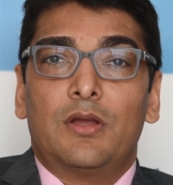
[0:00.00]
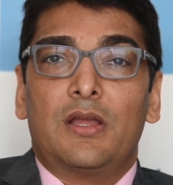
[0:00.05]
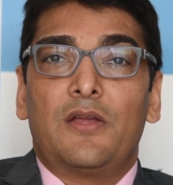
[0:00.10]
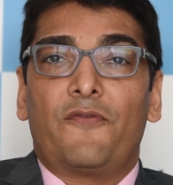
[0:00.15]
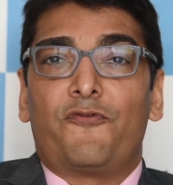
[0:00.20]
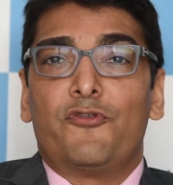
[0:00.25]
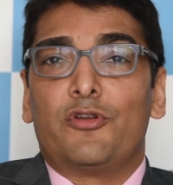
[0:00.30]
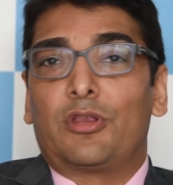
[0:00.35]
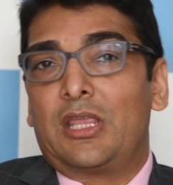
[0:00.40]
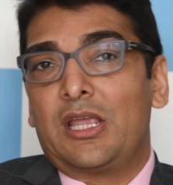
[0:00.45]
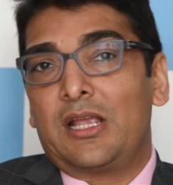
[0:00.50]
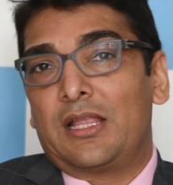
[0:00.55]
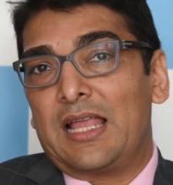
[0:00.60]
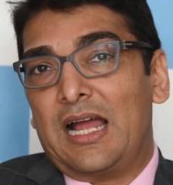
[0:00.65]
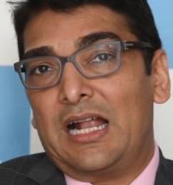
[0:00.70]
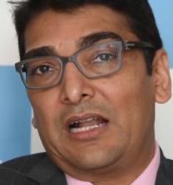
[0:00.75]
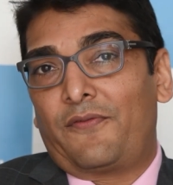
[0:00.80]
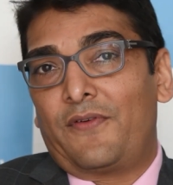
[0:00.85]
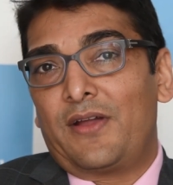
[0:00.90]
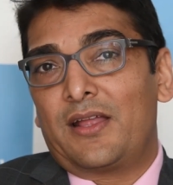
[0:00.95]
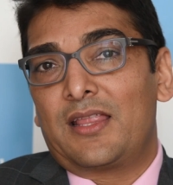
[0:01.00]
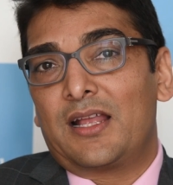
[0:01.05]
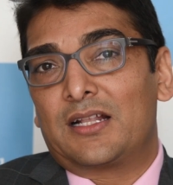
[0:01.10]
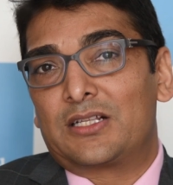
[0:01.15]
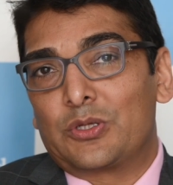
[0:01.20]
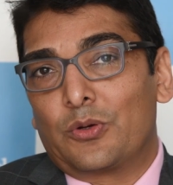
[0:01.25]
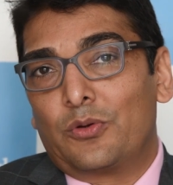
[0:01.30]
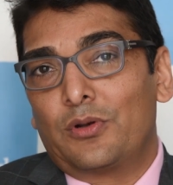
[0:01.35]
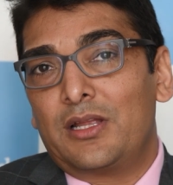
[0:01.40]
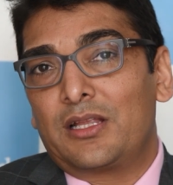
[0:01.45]
If you think that way,
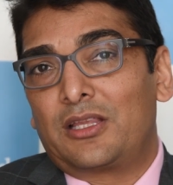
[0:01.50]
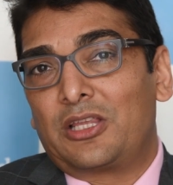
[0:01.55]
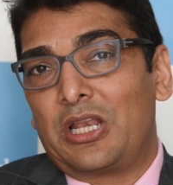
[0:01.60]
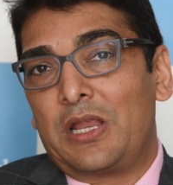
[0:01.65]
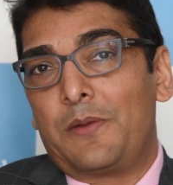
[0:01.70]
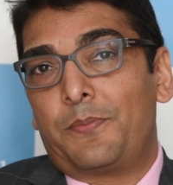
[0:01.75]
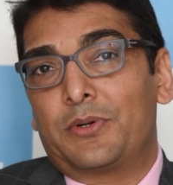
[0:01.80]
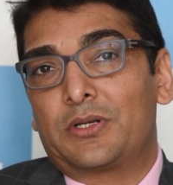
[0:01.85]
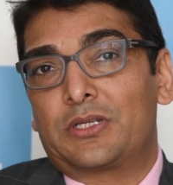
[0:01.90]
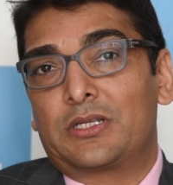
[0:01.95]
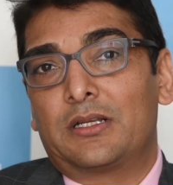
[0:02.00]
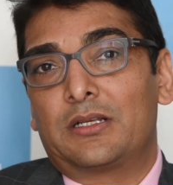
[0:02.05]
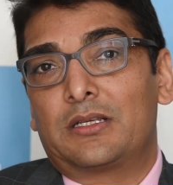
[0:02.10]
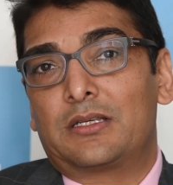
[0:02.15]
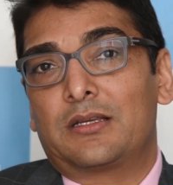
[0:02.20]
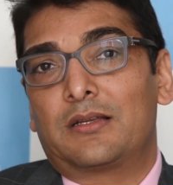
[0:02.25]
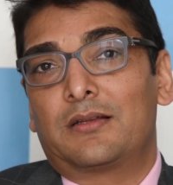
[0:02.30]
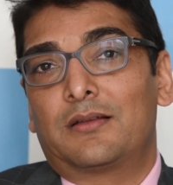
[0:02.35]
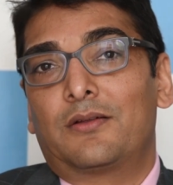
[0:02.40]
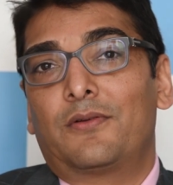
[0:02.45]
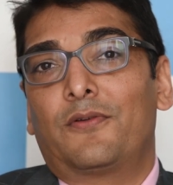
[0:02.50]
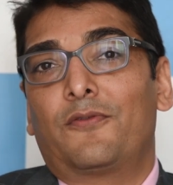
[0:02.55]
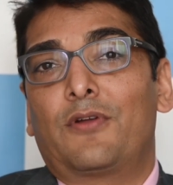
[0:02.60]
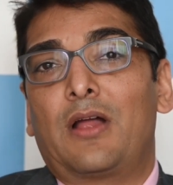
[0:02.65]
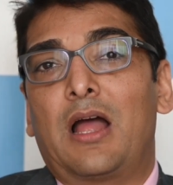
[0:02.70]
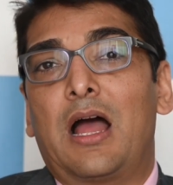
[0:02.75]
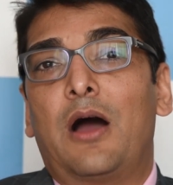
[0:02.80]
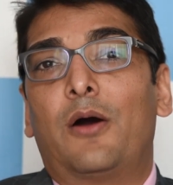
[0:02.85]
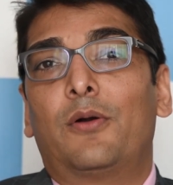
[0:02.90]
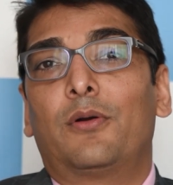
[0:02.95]
that's only 3%
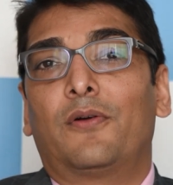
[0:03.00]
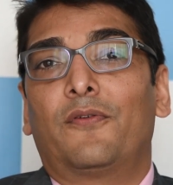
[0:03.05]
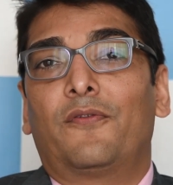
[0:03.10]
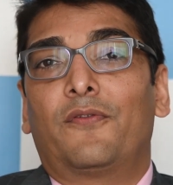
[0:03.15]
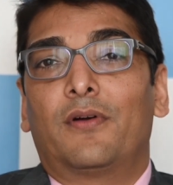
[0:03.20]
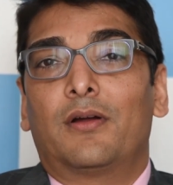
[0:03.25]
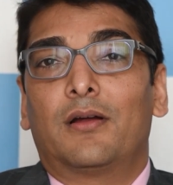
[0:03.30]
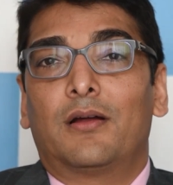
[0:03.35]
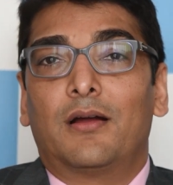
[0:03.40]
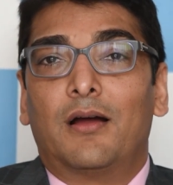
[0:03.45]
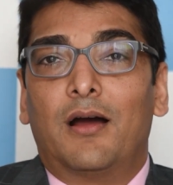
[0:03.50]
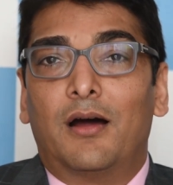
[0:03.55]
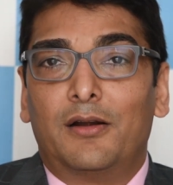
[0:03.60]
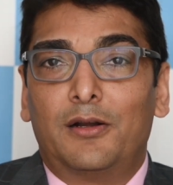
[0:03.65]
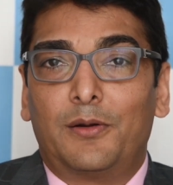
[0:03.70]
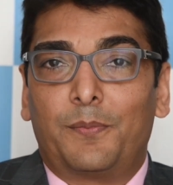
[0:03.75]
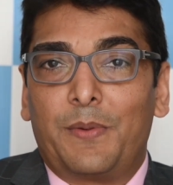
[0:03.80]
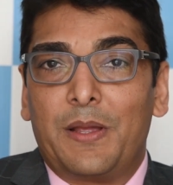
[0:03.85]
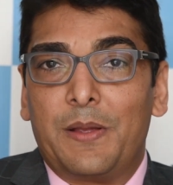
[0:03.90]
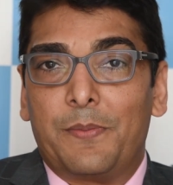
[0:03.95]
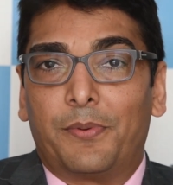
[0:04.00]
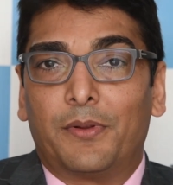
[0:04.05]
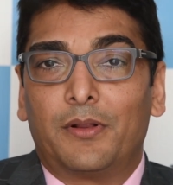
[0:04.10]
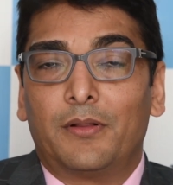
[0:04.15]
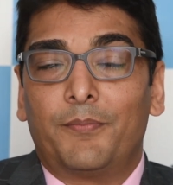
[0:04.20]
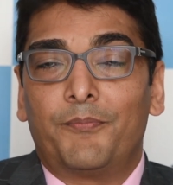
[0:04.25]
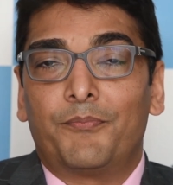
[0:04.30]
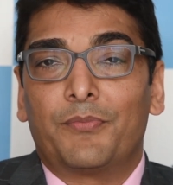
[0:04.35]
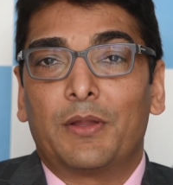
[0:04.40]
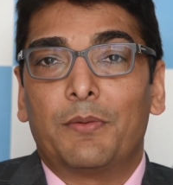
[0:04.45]
out of 100
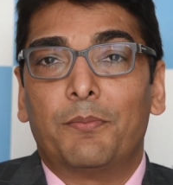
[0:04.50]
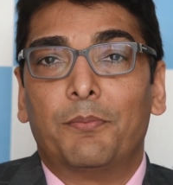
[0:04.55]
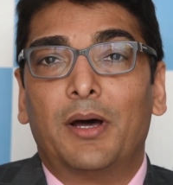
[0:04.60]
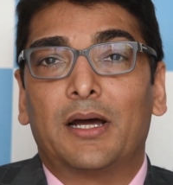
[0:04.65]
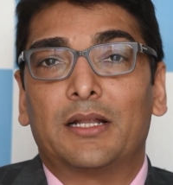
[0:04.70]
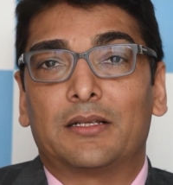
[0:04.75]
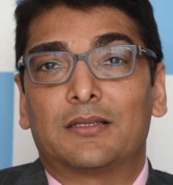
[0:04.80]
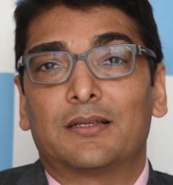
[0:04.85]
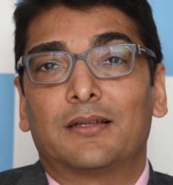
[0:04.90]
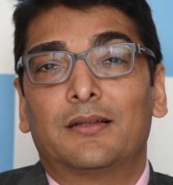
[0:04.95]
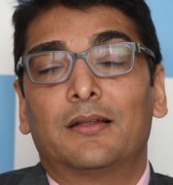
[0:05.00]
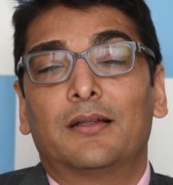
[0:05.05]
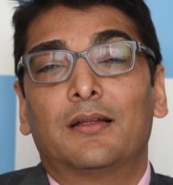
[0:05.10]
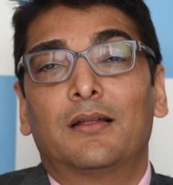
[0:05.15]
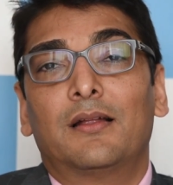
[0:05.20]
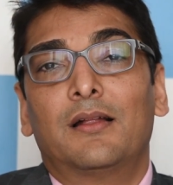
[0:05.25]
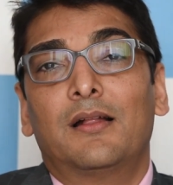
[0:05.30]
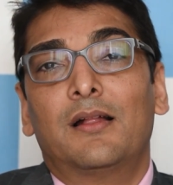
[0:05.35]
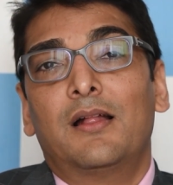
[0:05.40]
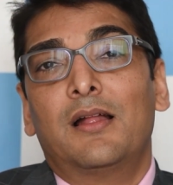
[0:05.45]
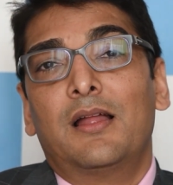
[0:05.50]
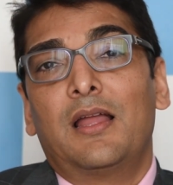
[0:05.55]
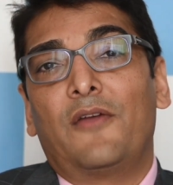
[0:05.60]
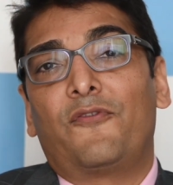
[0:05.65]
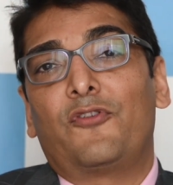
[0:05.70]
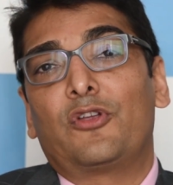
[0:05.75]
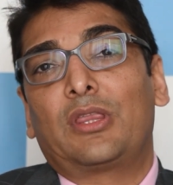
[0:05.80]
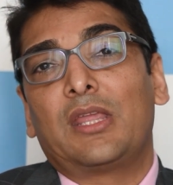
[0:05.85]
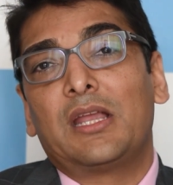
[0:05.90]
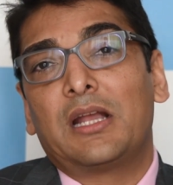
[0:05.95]
people. But
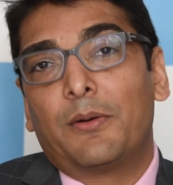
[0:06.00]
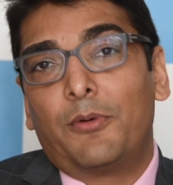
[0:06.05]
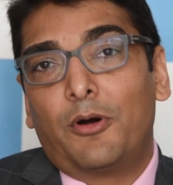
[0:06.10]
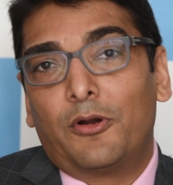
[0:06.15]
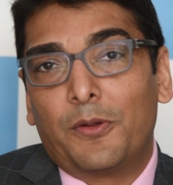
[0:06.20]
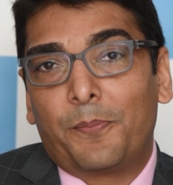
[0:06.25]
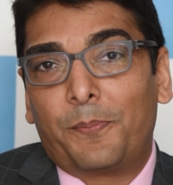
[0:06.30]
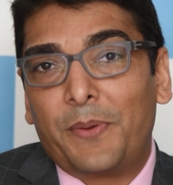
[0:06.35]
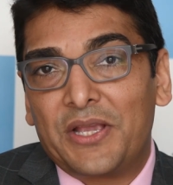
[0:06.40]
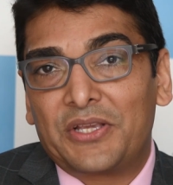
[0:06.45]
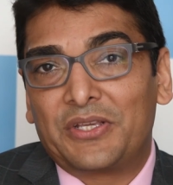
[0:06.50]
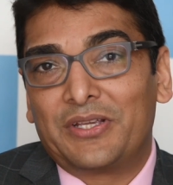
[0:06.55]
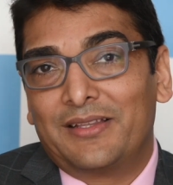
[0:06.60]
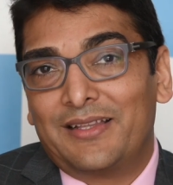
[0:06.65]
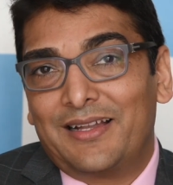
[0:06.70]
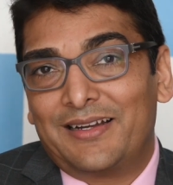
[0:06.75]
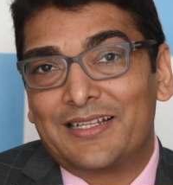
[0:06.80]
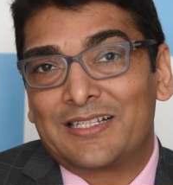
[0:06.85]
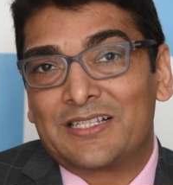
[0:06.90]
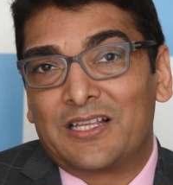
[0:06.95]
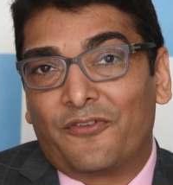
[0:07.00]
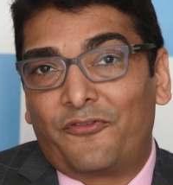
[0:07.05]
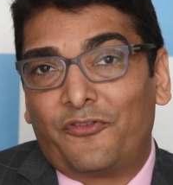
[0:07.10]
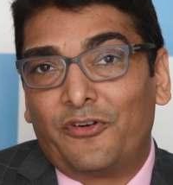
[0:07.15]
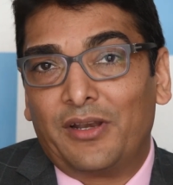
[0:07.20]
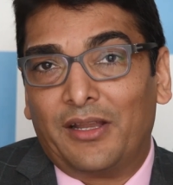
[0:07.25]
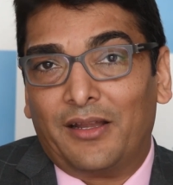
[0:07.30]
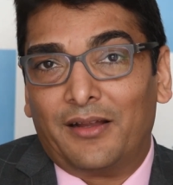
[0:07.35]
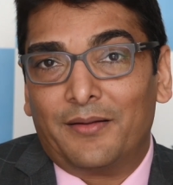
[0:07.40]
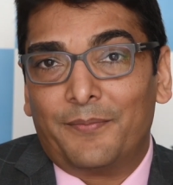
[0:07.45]
if you think about a patient that is
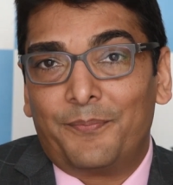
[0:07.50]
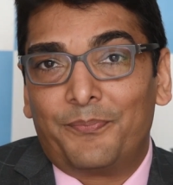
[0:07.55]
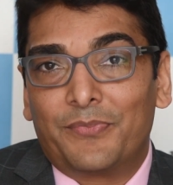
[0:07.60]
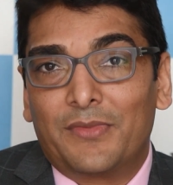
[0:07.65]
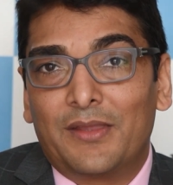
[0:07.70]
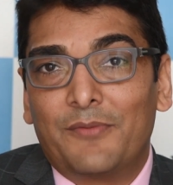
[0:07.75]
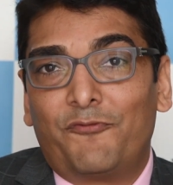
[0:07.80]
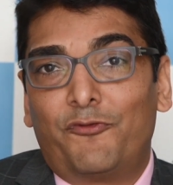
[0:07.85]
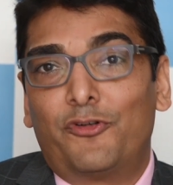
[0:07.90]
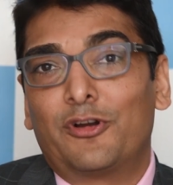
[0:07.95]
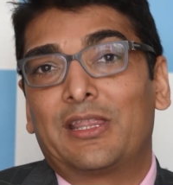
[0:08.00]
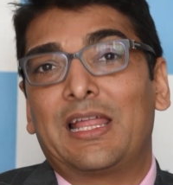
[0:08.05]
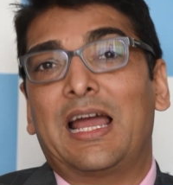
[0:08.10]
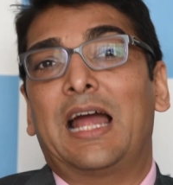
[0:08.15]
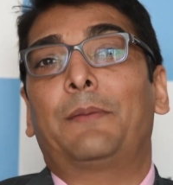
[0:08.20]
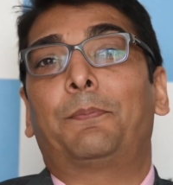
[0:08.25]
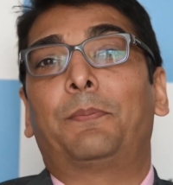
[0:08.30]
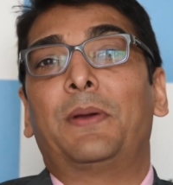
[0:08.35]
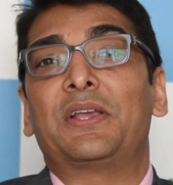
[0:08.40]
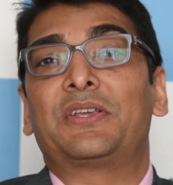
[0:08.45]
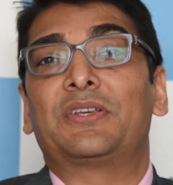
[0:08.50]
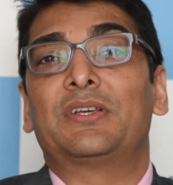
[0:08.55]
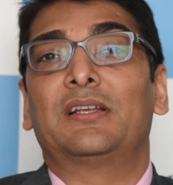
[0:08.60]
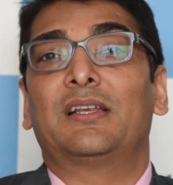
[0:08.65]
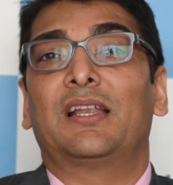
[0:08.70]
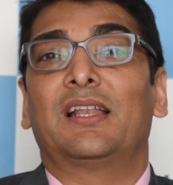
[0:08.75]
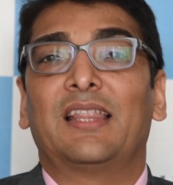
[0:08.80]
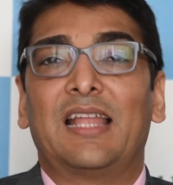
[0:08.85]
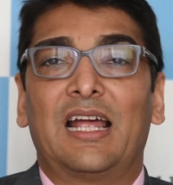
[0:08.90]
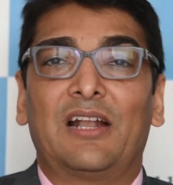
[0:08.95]
suffering, for that
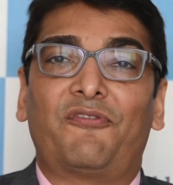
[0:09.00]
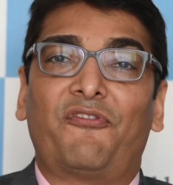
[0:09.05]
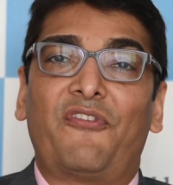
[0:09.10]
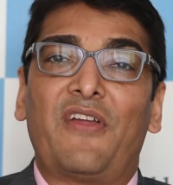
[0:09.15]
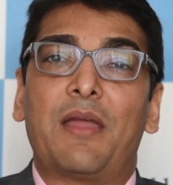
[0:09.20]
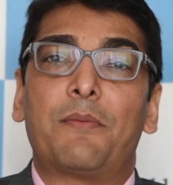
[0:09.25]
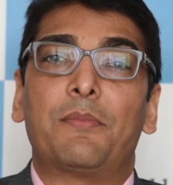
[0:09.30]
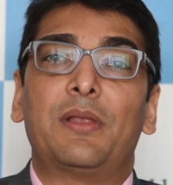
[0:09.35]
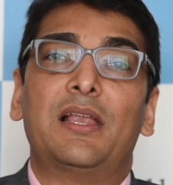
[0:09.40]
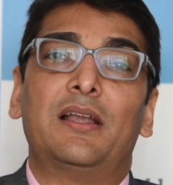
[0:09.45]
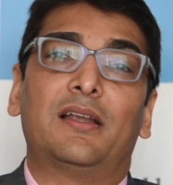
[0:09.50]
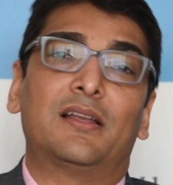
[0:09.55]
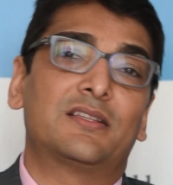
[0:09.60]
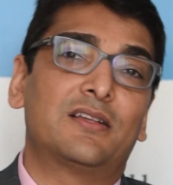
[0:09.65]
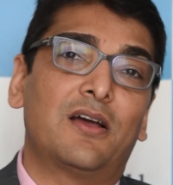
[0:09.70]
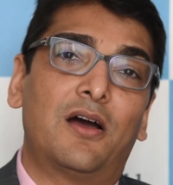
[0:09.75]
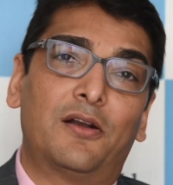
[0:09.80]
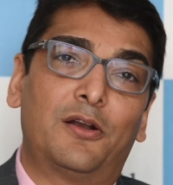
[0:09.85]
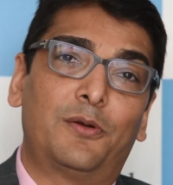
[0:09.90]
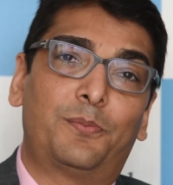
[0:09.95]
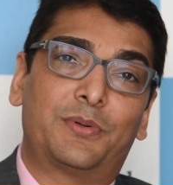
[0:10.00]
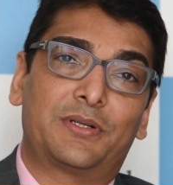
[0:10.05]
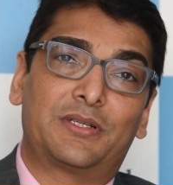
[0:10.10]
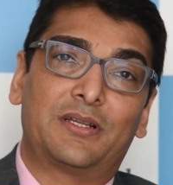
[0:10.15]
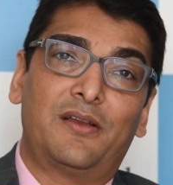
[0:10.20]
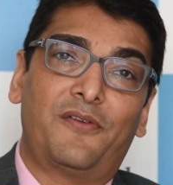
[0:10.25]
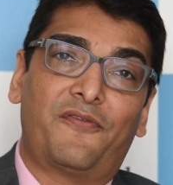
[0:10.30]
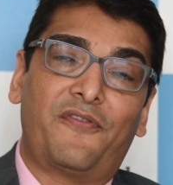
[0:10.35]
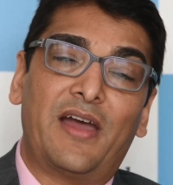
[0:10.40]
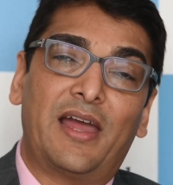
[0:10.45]
patient and that family, it is
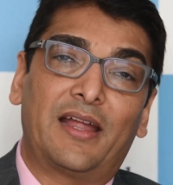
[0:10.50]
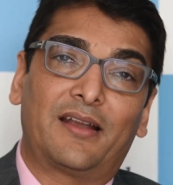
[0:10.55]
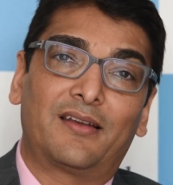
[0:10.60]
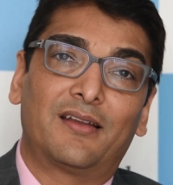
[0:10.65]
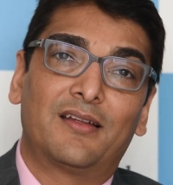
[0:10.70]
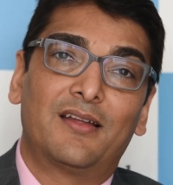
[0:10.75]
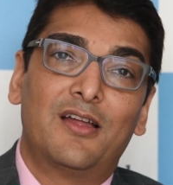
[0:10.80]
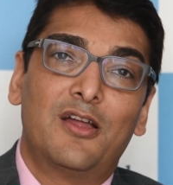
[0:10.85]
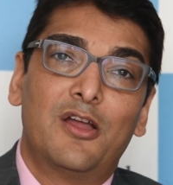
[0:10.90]
100% effect.